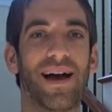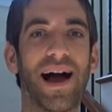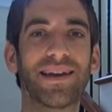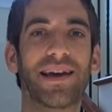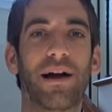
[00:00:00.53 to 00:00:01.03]

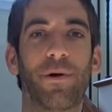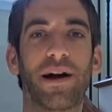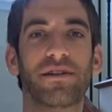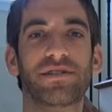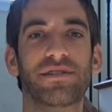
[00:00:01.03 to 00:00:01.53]
Hi
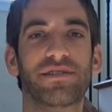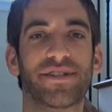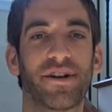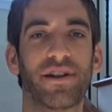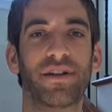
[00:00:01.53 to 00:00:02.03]
DIYers,
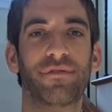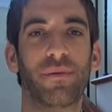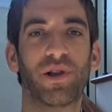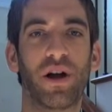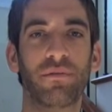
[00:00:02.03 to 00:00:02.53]
Sterling
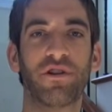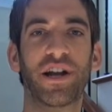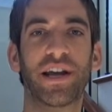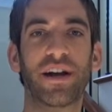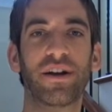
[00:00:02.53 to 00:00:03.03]
from Alarm
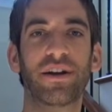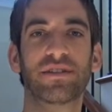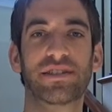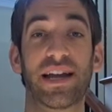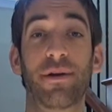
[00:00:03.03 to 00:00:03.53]
Grid here.
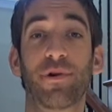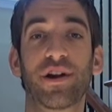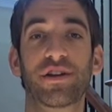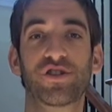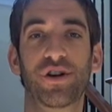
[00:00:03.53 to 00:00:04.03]
Today we're
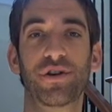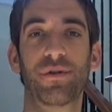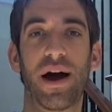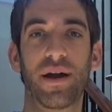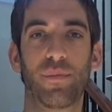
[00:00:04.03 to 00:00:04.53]
going to show
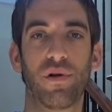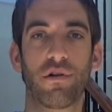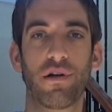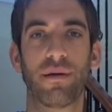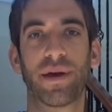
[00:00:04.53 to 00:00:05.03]
you how to
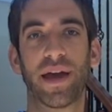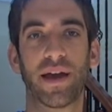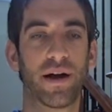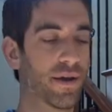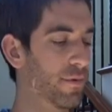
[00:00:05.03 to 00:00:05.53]
program
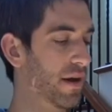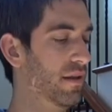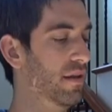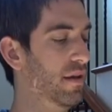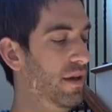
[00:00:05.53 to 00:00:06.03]
a
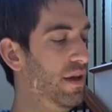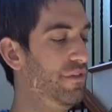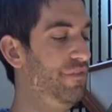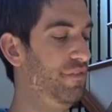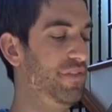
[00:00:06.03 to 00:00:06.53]
Honeywell
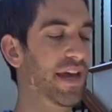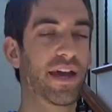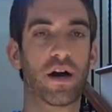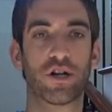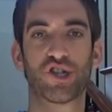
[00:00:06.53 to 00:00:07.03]

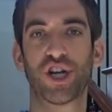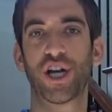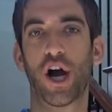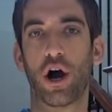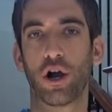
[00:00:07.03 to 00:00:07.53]

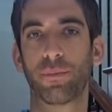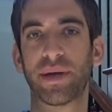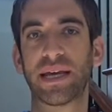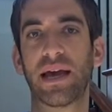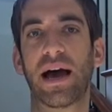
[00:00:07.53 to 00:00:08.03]
5800
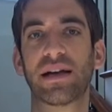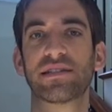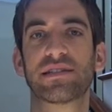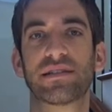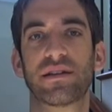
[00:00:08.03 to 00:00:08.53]

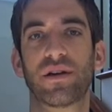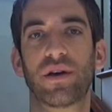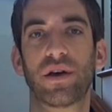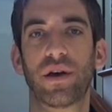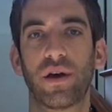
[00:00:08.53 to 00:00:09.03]
RPS
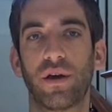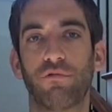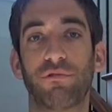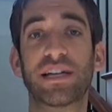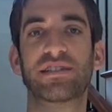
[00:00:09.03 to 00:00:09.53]

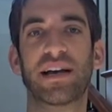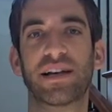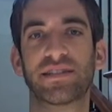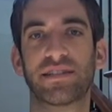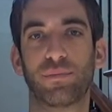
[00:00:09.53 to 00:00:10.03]

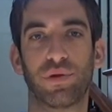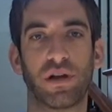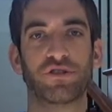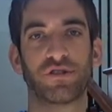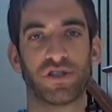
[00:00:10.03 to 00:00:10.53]
recessed
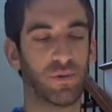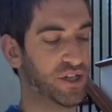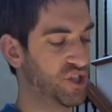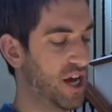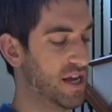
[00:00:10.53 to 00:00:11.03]
plunger
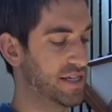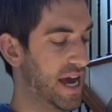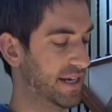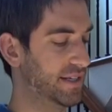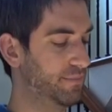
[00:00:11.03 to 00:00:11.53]
switch
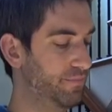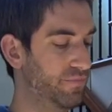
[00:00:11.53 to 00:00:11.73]
contact.